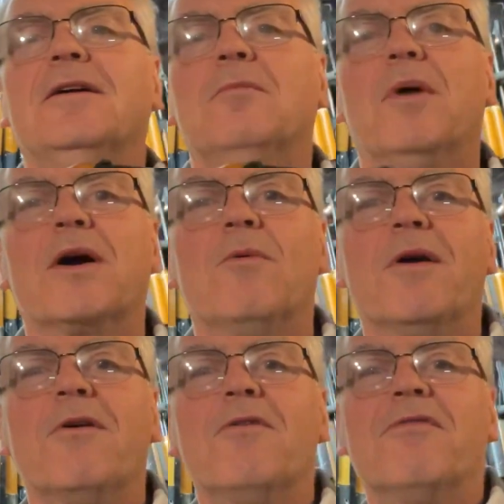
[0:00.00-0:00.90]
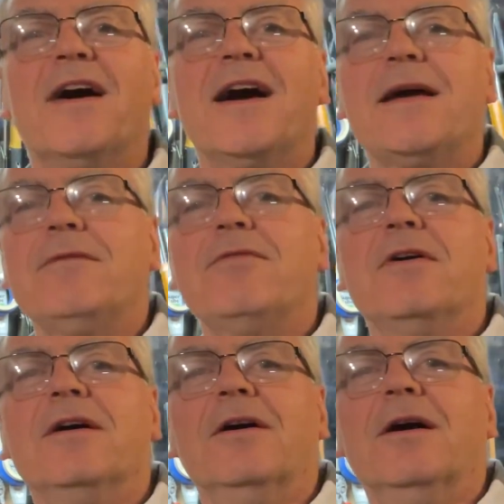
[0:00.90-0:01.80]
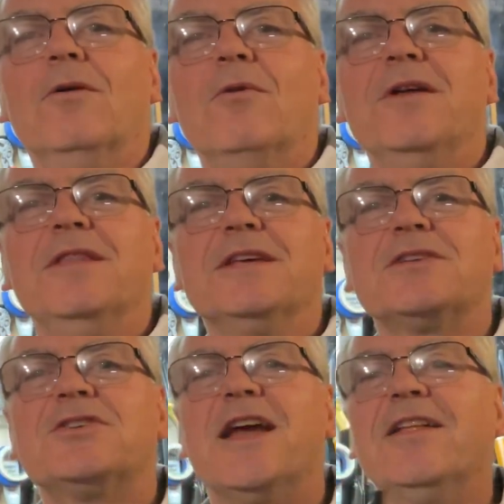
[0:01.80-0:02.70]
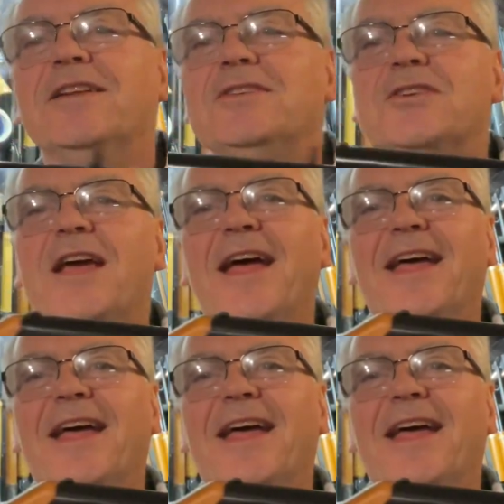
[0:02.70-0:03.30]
Buck 105 uh, won this challenge.